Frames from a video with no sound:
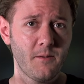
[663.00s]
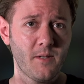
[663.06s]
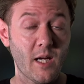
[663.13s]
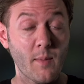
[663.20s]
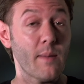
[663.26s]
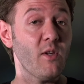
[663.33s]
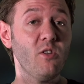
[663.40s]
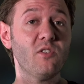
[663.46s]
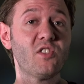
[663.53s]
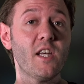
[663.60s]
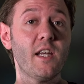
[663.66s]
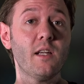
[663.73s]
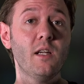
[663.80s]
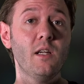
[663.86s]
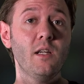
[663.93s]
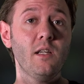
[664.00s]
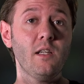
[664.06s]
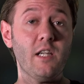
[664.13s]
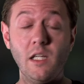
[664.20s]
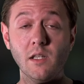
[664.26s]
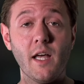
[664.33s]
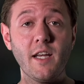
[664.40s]
Now, maybe you'd say
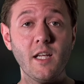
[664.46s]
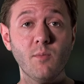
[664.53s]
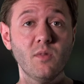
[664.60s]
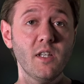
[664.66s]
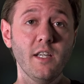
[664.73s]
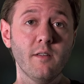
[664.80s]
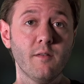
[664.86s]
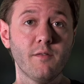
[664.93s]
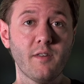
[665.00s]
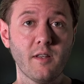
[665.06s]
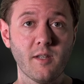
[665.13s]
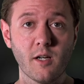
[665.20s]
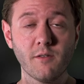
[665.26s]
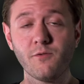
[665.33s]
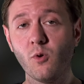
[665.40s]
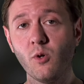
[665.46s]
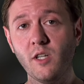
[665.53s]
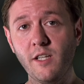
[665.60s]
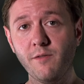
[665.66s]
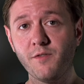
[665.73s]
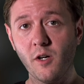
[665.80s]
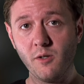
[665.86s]
he let him live, and therefore
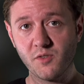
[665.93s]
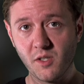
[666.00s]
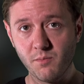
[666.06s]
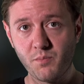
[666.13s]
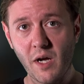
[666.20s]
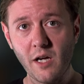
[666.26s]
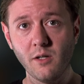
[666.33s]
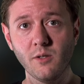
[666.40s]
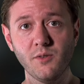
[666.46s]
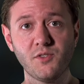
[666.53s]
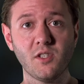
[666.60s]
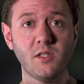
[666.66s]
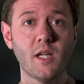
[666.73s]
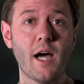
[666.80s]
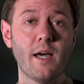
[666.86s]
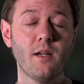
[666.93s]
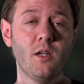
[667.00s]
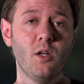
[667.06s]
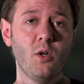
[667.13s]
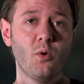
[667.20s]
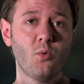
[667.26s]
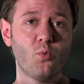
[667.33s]
he felt compelled to not
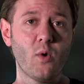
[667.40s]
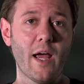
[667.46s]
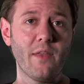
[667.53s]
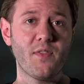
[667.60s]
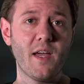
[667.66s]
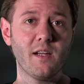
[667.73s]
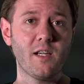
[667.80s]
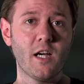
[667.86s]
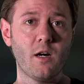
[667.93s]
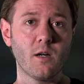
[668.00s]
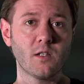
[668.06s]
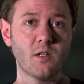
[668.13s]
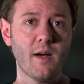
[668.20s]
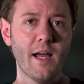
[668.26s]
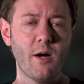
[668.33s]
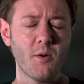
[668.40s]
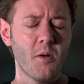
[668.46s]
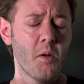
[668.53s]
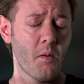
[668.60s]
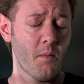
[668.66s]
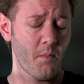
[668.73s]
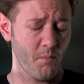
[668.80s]
rat that character
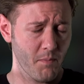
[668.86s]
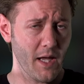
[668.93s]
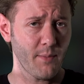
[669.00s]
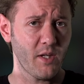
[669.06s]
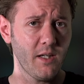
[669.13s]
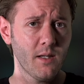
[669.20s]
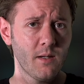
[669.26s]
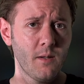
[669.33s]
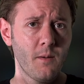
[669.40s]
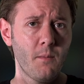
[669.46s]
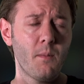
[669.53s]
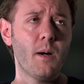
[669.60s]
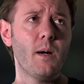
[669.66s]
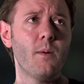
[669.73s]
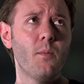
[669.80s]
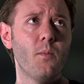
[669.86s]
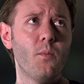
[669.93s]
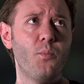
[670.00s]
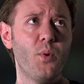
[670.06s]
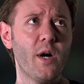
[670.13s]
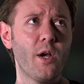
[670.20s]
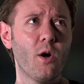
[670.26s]
out. Maybe,
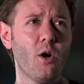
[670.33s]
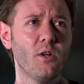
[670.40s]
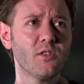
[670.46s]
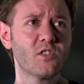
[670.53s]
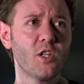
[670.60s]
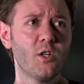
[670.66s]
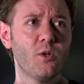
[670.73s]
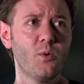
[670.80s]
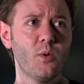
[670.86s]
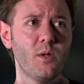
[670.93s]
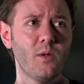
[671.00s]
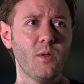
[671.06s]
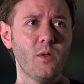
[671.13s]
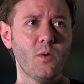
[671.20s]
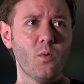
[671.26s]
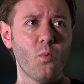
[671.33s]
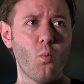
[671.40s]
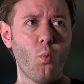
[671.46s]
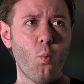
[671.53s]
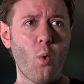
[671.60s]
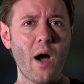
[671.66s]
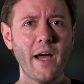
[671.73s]
but also,
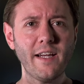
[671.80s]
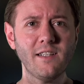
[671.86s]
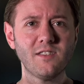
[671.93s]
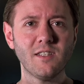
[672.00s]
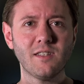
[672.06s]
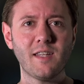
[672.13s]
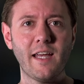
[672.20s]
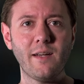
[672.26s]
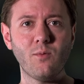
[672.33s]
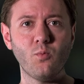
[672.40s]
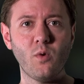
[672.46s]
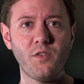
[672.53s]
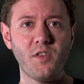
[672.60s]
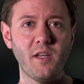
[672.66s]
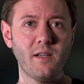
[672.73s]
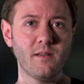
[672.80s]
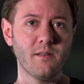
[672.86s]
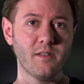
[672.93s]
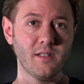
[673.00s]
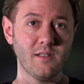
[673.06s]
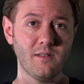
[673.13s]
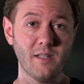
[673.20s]
why is it that within
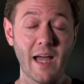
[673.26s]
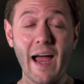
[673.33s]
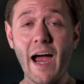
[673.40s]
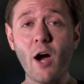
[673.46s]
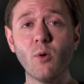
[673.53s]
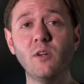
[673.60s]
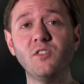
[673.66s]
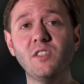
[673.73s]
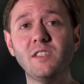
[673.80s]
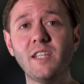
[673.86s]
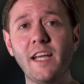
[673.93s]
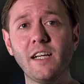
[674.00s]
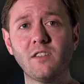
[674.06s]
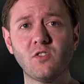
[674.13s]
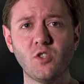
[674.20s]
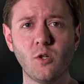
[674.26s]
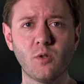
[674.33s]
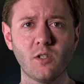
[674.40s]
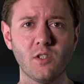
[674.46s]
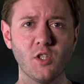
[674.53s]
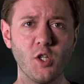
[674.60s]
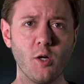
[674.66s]
the hours it takes
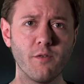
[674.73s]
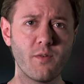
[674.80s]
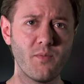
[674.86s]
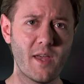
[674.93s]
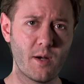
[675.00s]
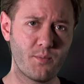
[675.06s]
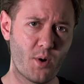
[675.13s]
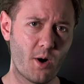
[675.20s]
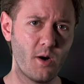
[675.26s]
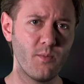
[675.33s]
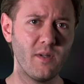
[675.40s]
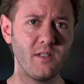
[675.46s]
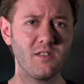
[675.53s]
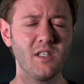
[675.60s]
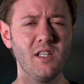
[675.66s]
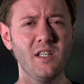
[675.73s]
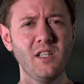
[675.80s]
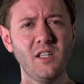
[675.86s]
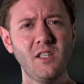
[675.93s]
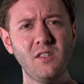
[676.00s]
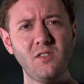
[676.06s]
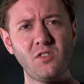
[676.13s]
Joker to go from that apartment
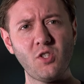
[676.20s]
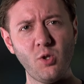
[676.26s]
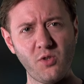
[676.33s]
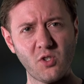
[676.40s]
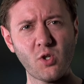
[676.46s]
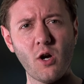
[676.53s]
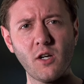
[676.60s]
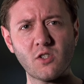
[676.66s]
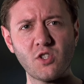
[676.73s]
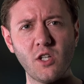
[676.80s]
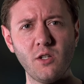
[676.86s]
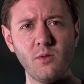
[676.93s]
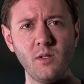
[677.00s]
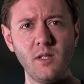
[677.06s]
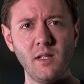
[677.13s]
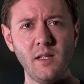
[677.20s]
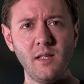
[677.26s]
to the talk show,